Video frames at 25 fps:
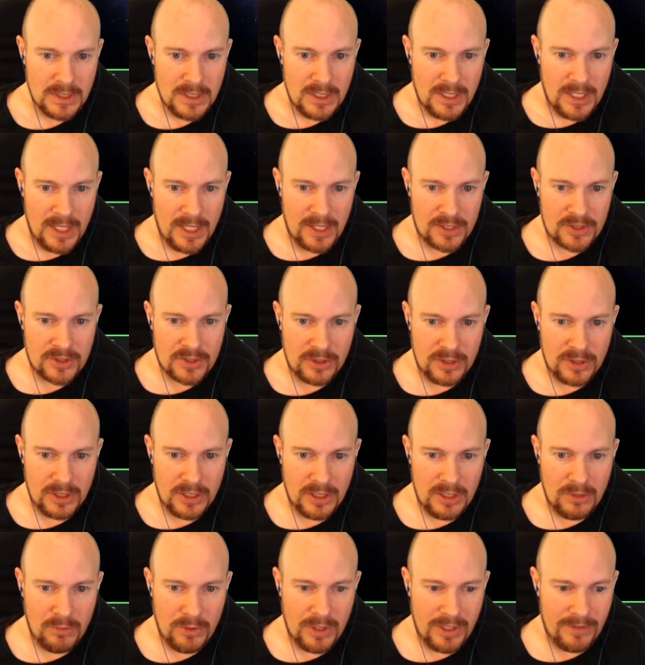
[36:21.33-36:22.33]

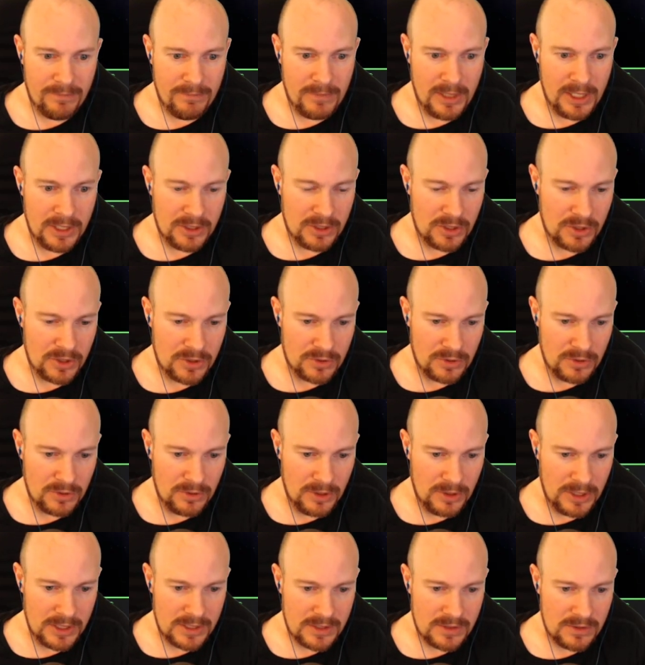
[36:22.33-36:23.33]
Actually, we have mind
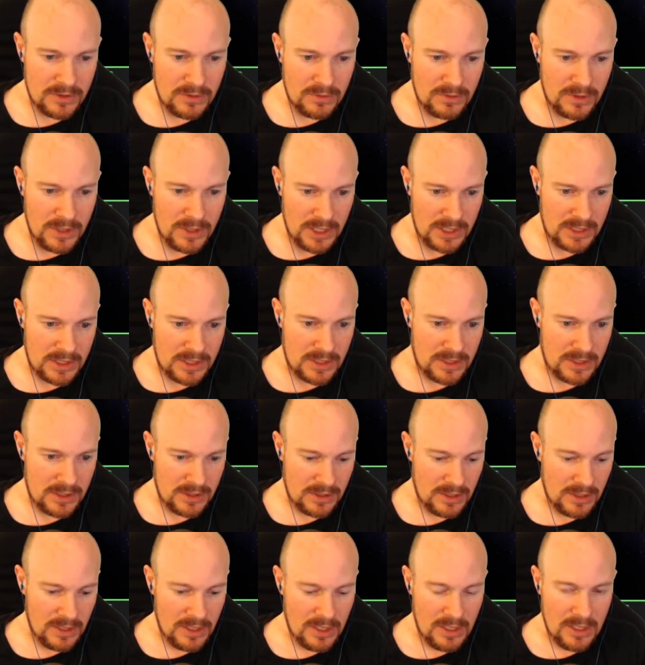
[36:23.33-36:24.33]
control. Let's do this.
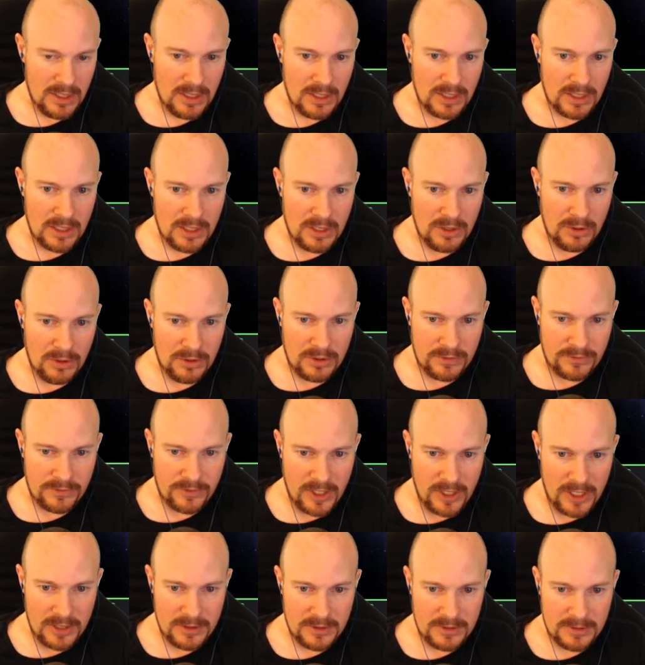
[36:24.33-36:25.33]
Kill your
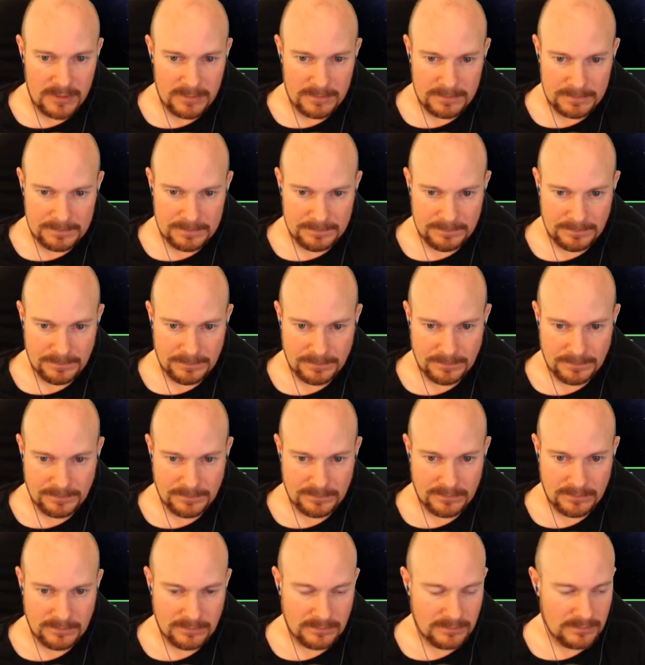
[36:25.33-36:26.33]
friend,
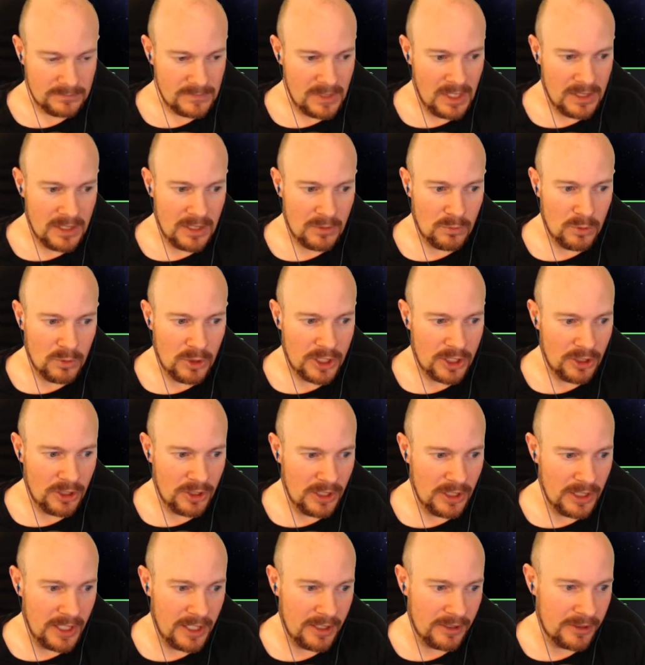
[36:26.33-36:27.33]
and then we'll kill
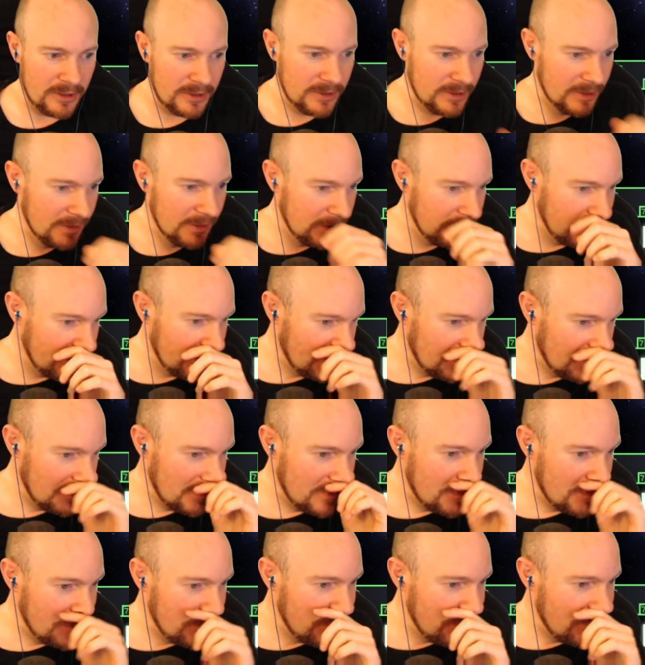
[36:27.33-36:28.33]
you later.
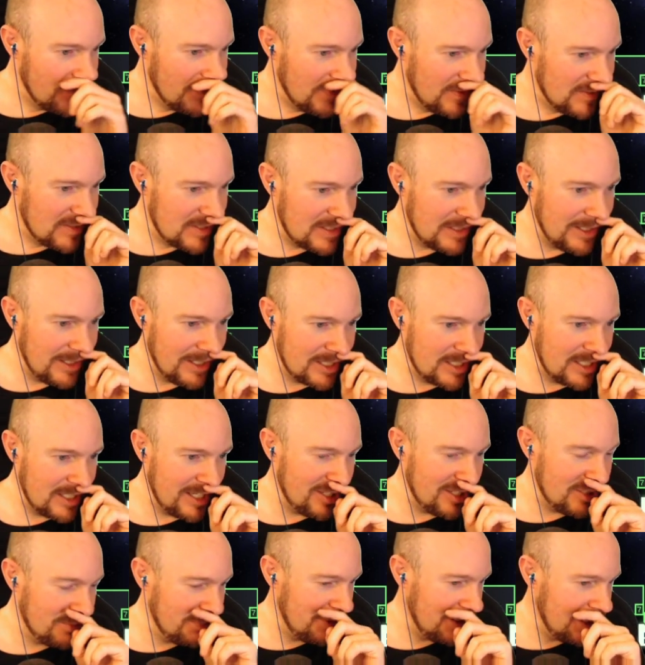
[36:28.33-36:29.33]
Slug
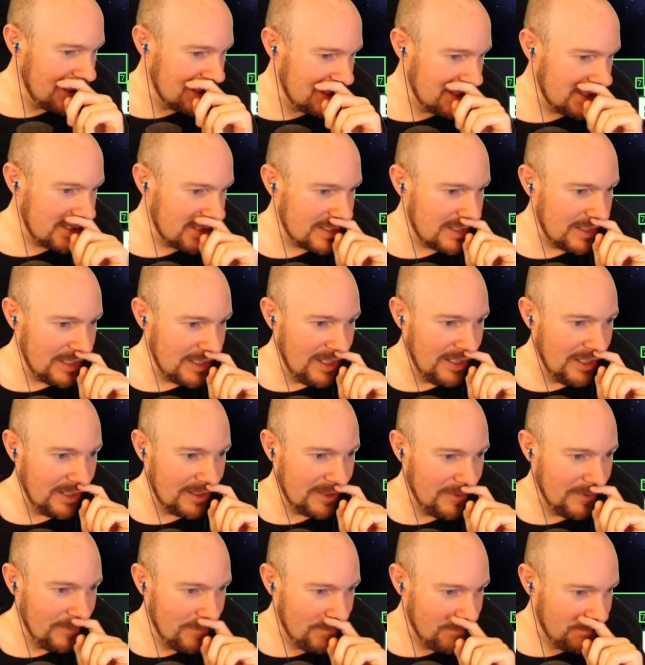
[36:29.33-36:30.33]
salesman isn't a slug.
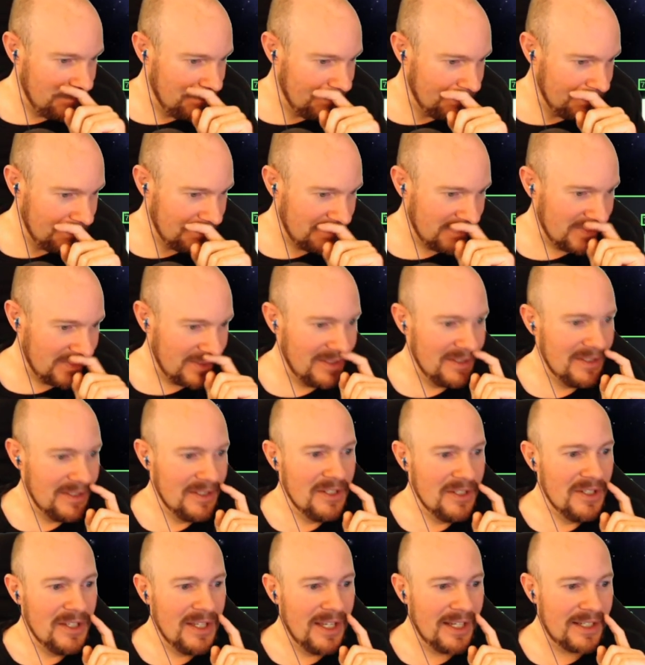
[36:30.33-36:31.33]

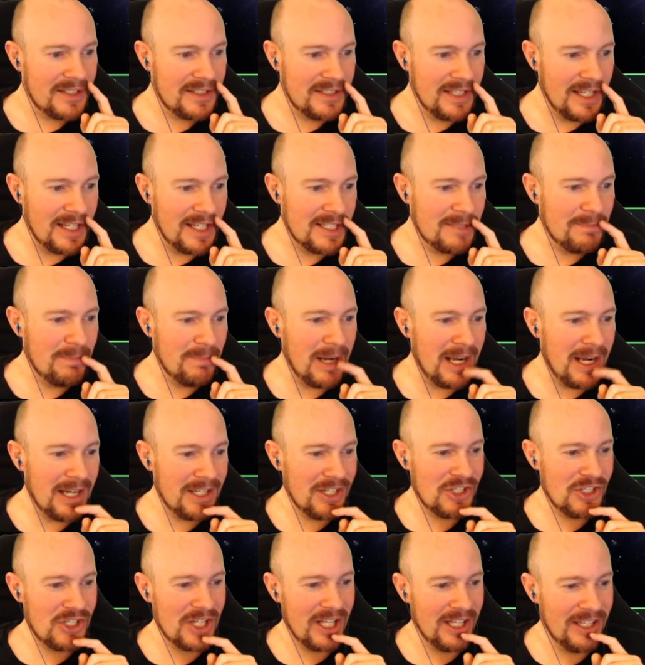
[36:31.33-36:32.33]
Extends
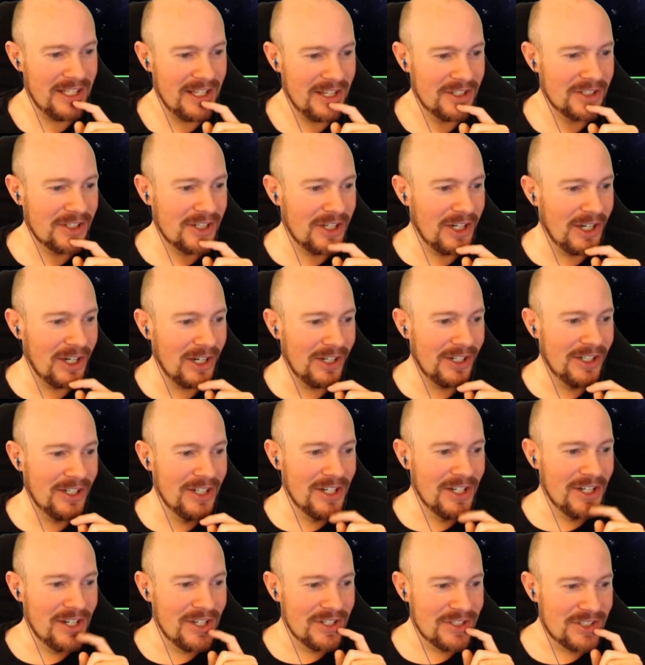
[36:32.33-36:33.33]
body jelly onto car.
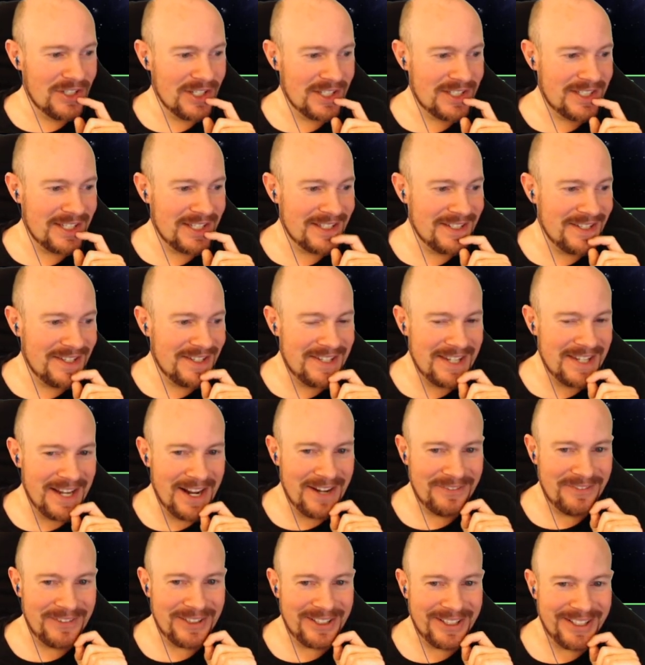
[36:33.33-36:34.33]
Just doesn't
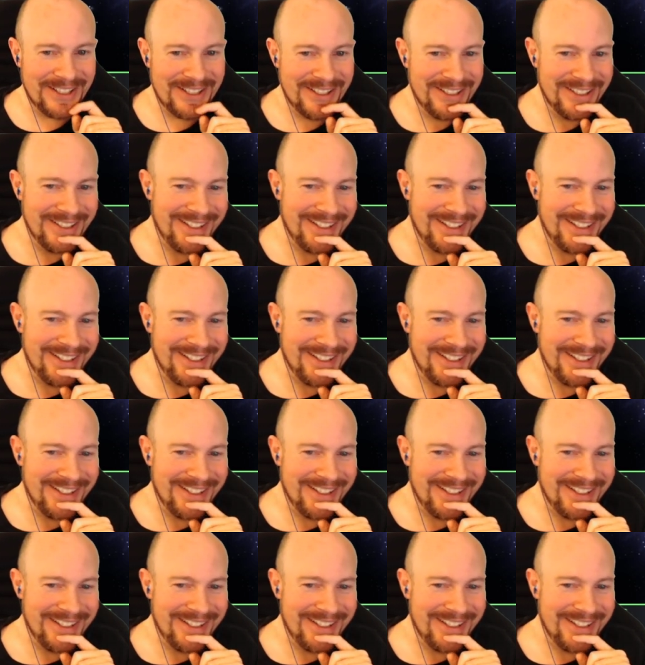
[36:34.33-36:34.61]
sound very good.